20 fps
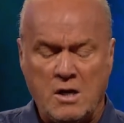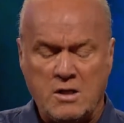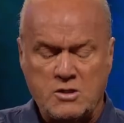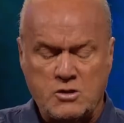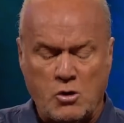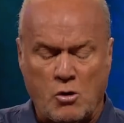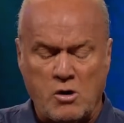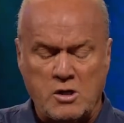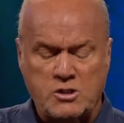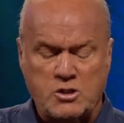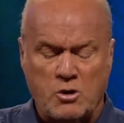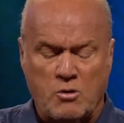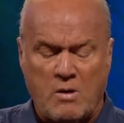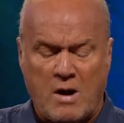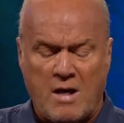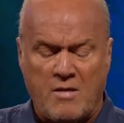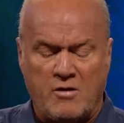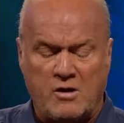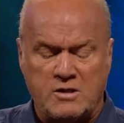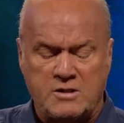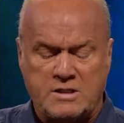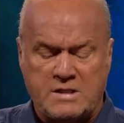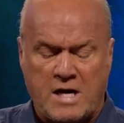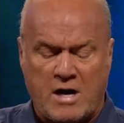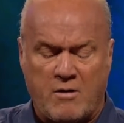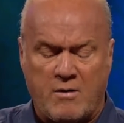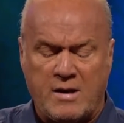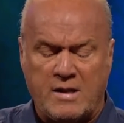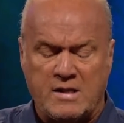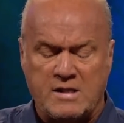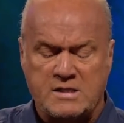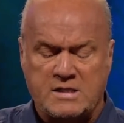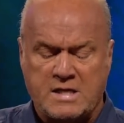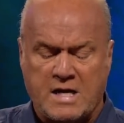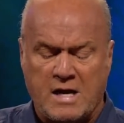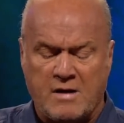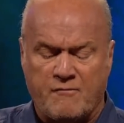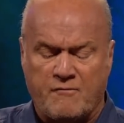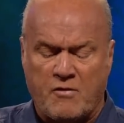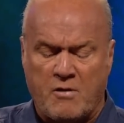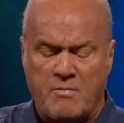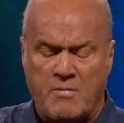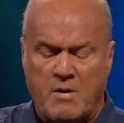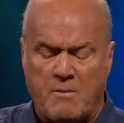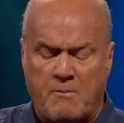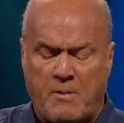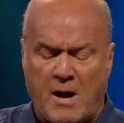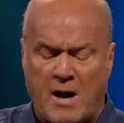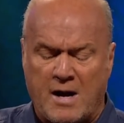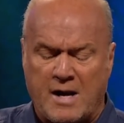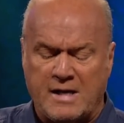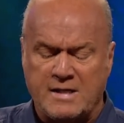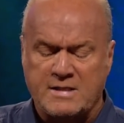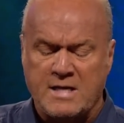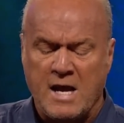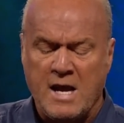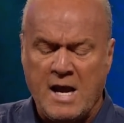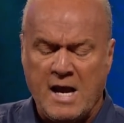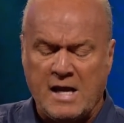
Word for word: torture others, tearing the skin from their bodies